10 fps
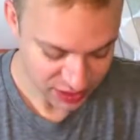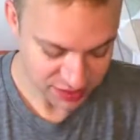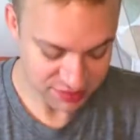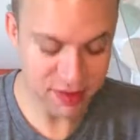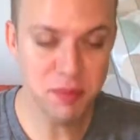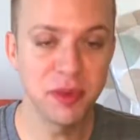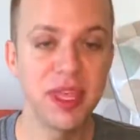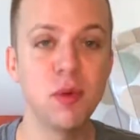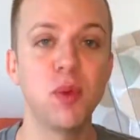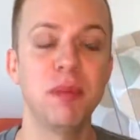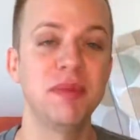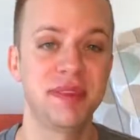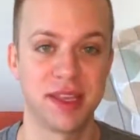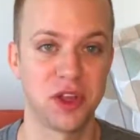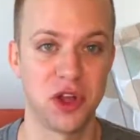Simply
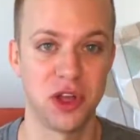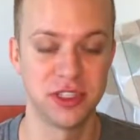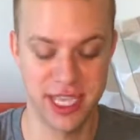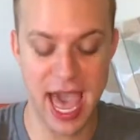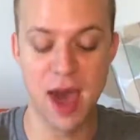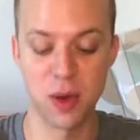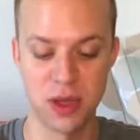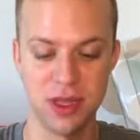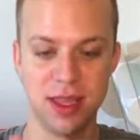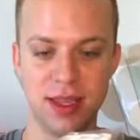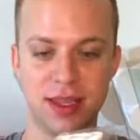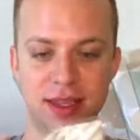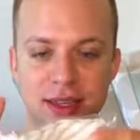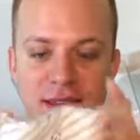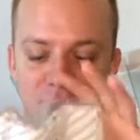Whimsical Towel.
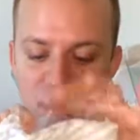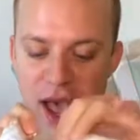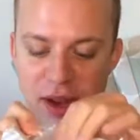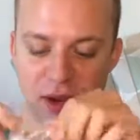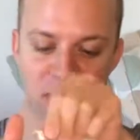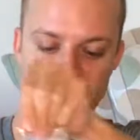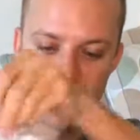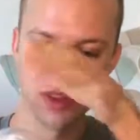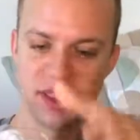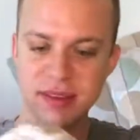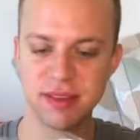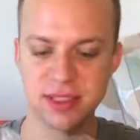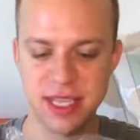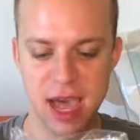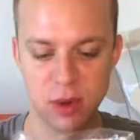I don't know. This is a
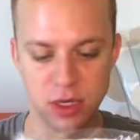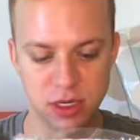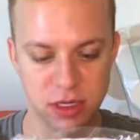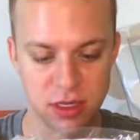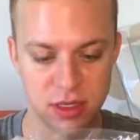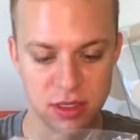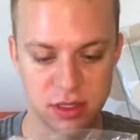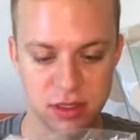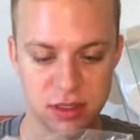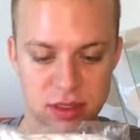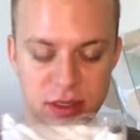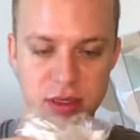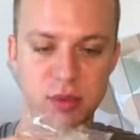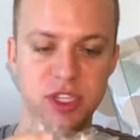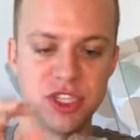towel,
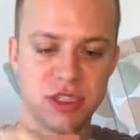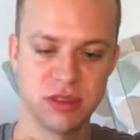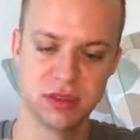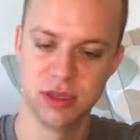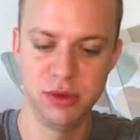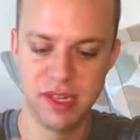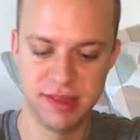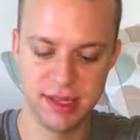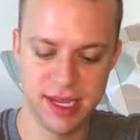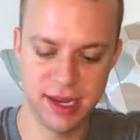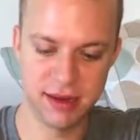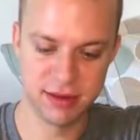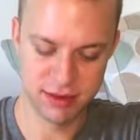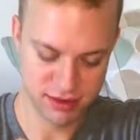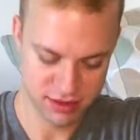which who doesn't need
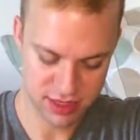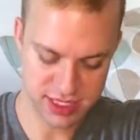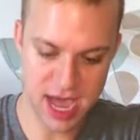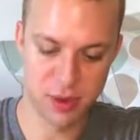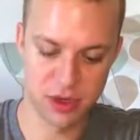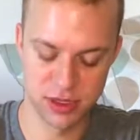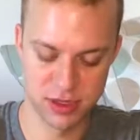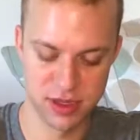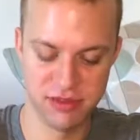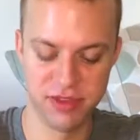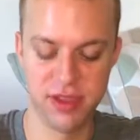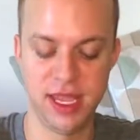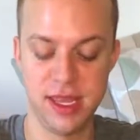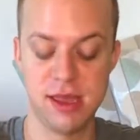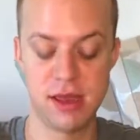a towel of
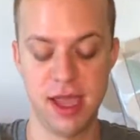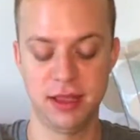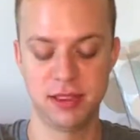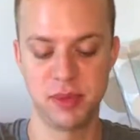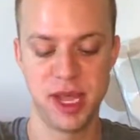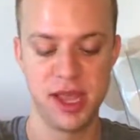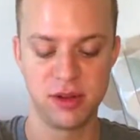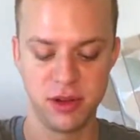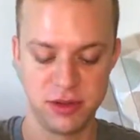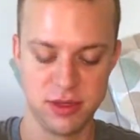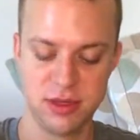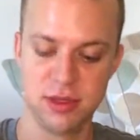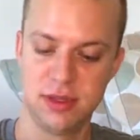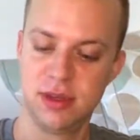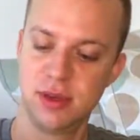any kind, but I don't know
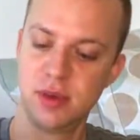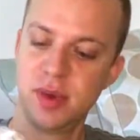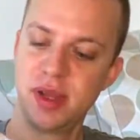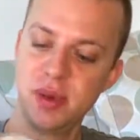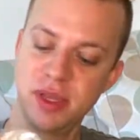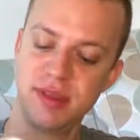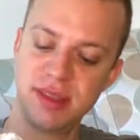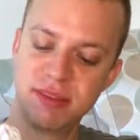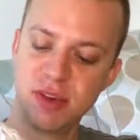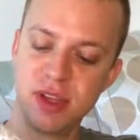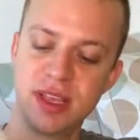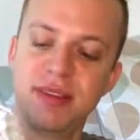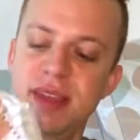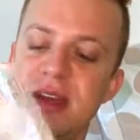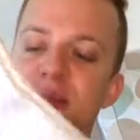what I will use this for. Let's
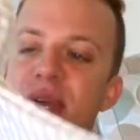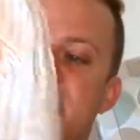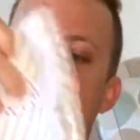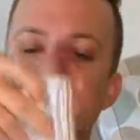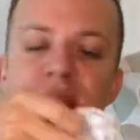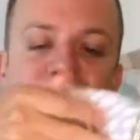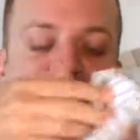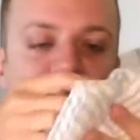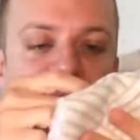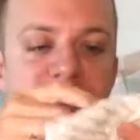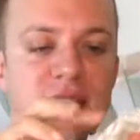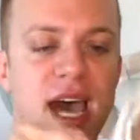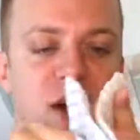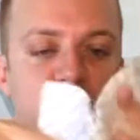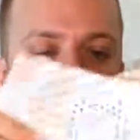see how big it is. This is a
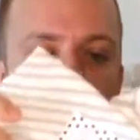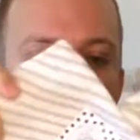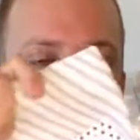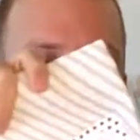towel.